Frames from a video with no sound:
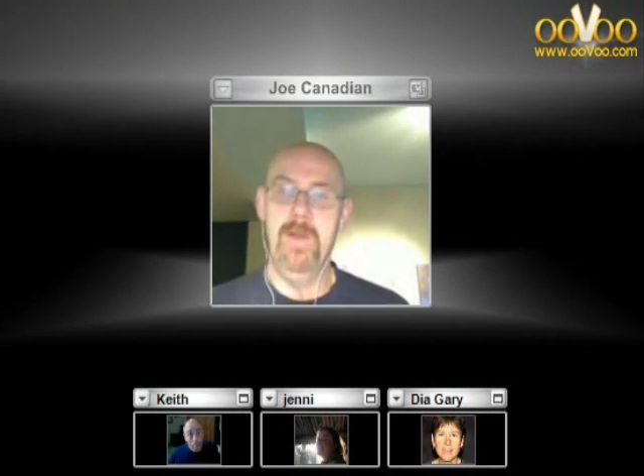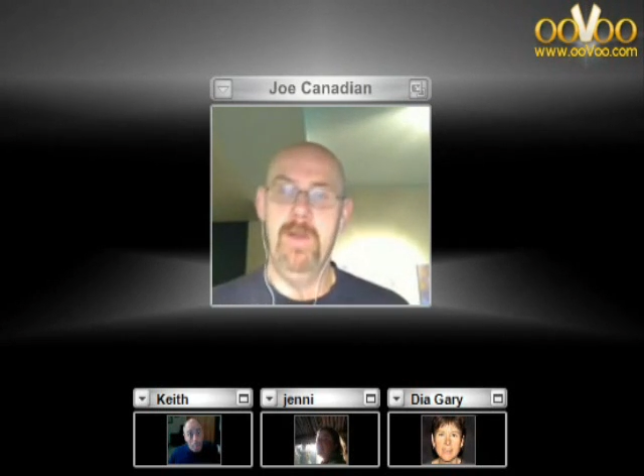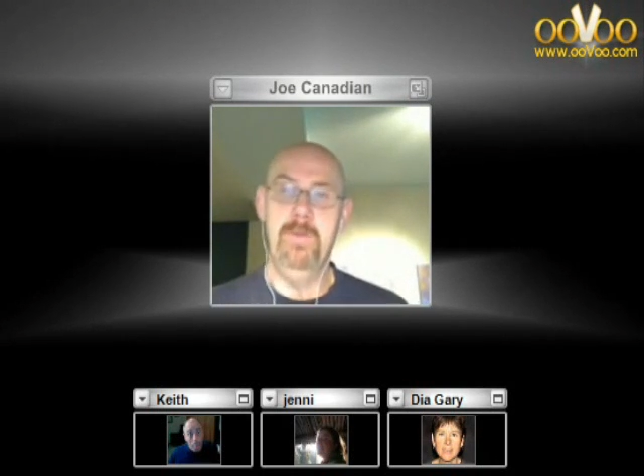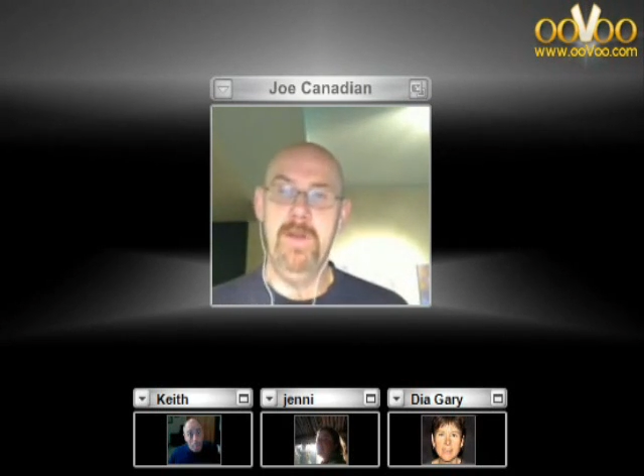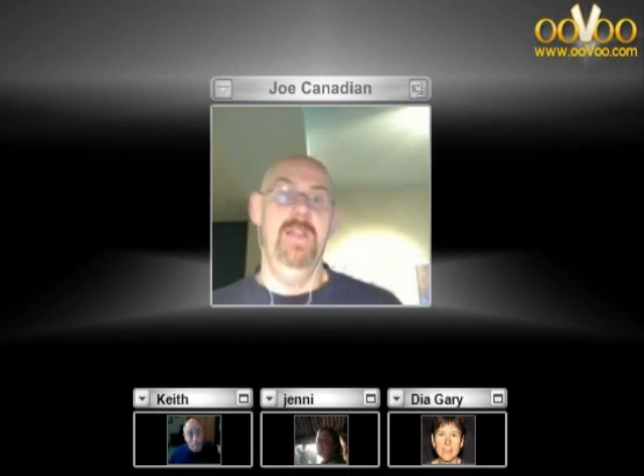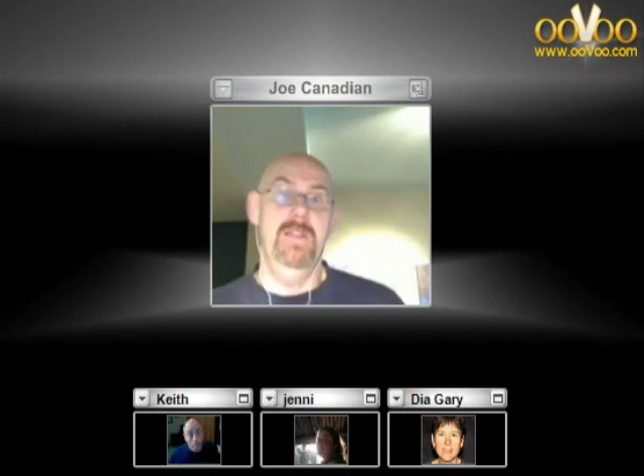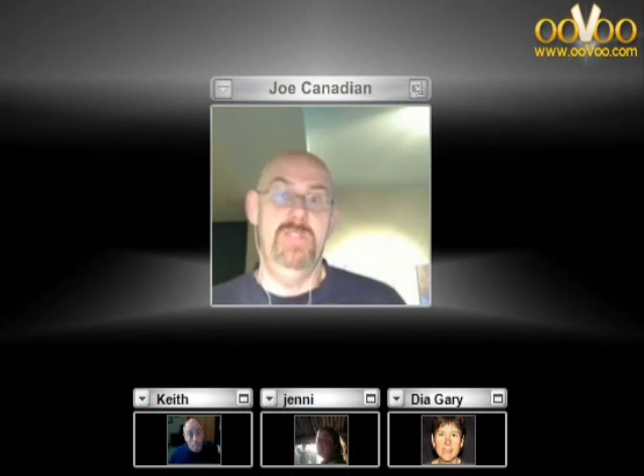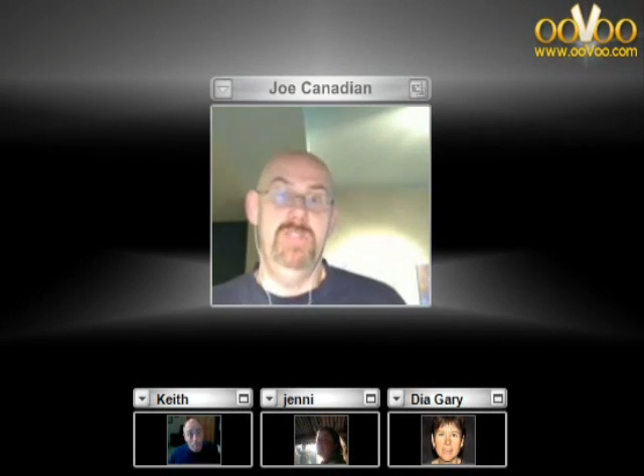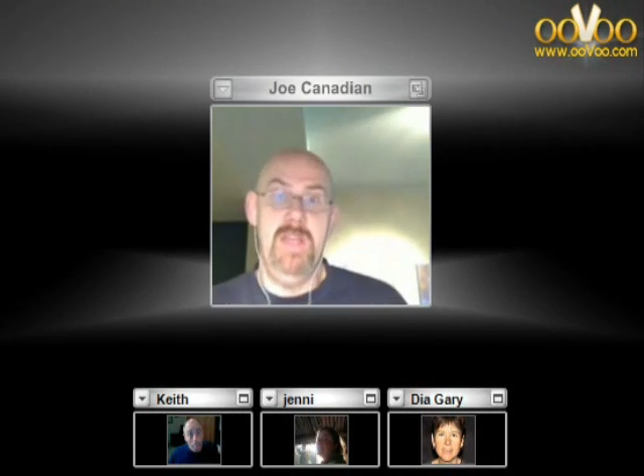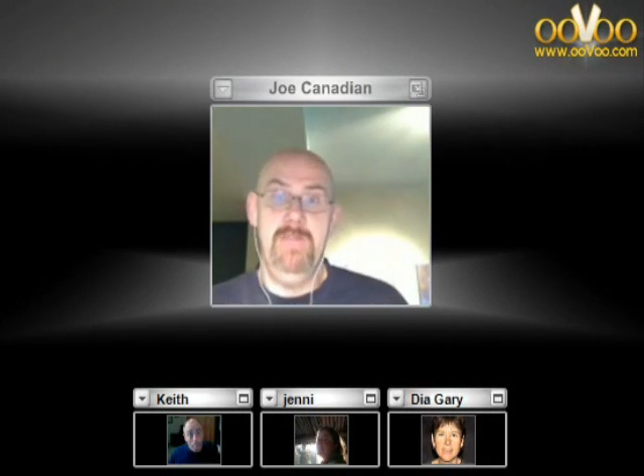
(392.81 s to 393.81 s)
Well,
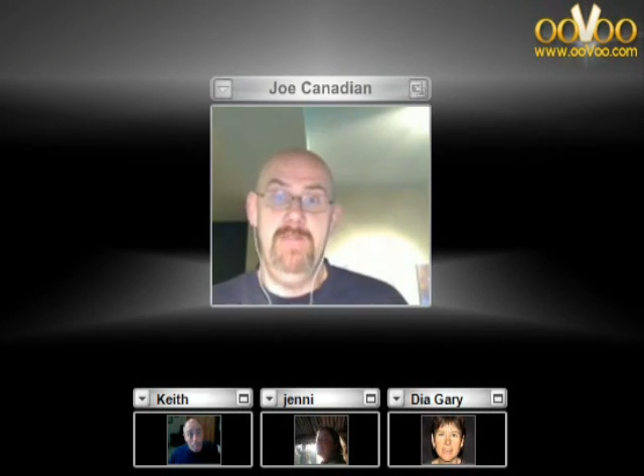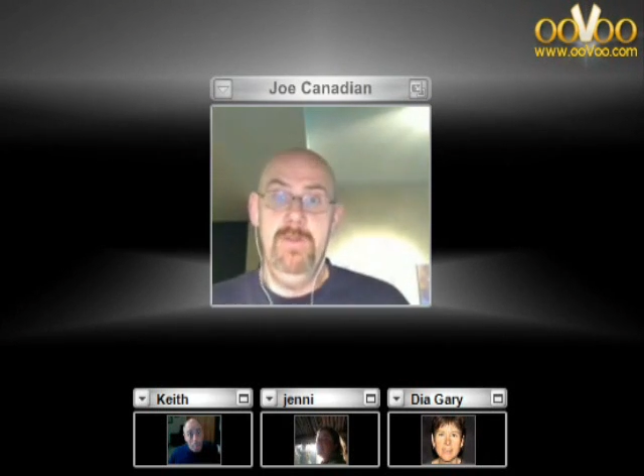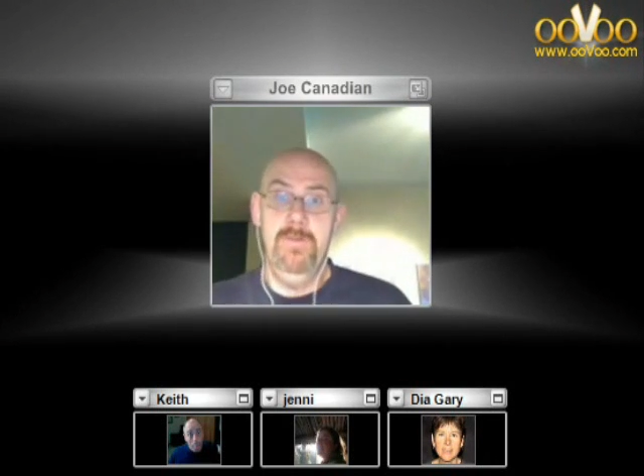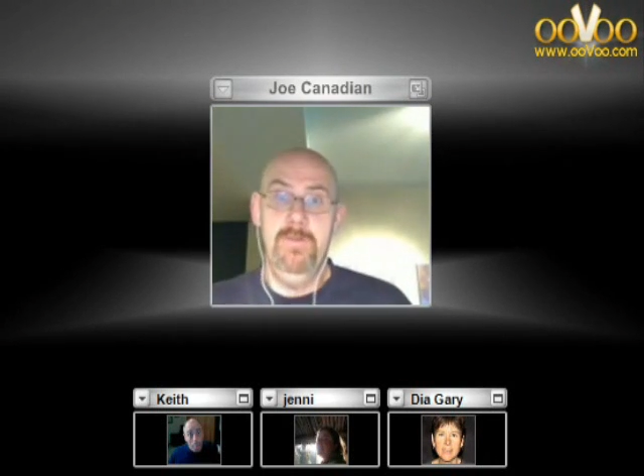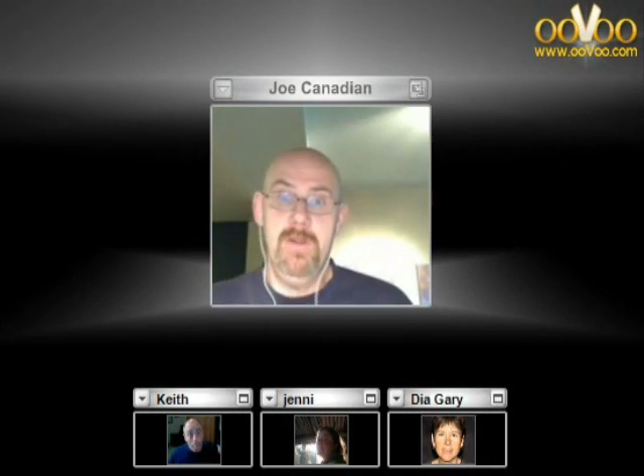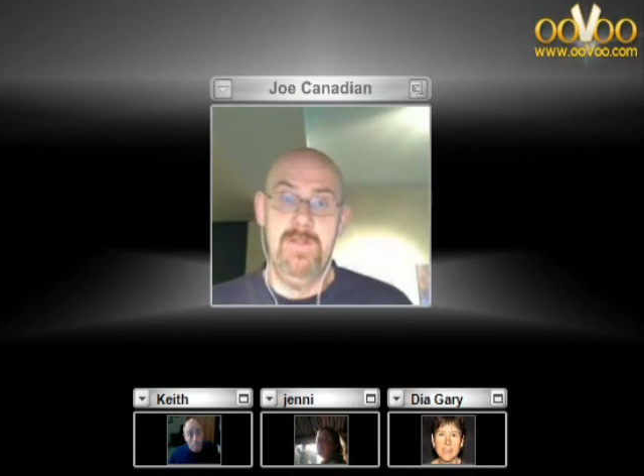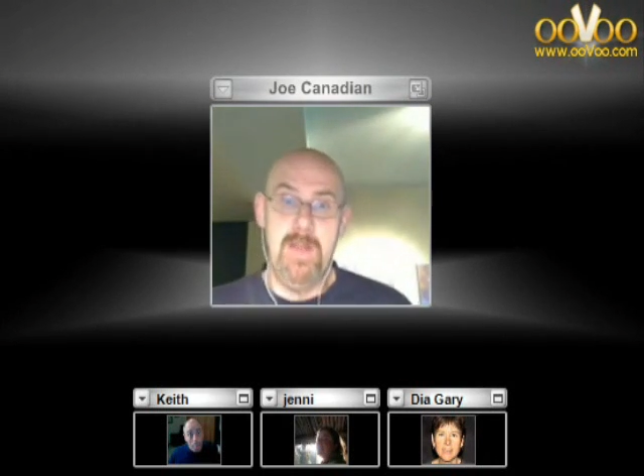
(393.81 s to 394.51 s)
GFU, for an